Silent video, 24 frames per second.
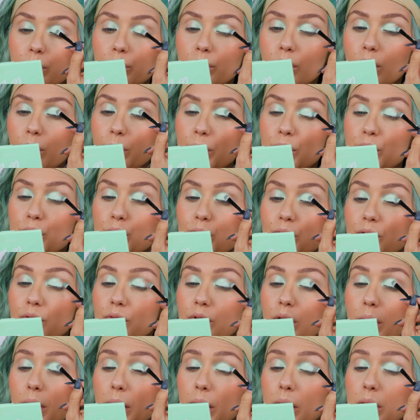Probably should have
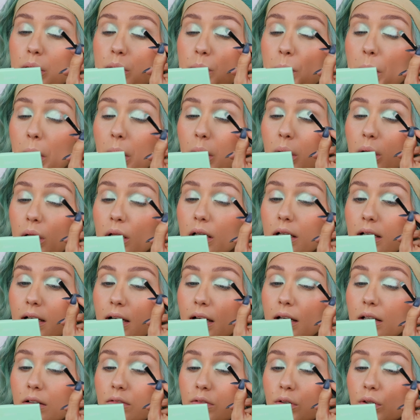done this part like
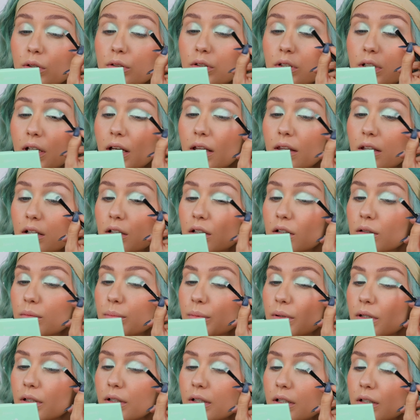kind of all together,
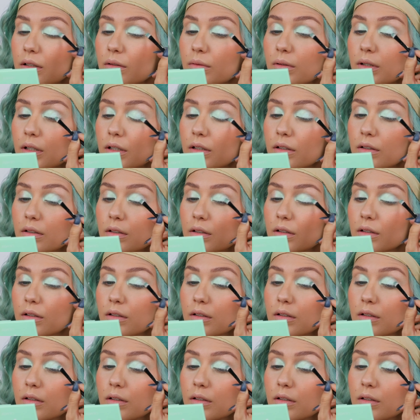but anyways.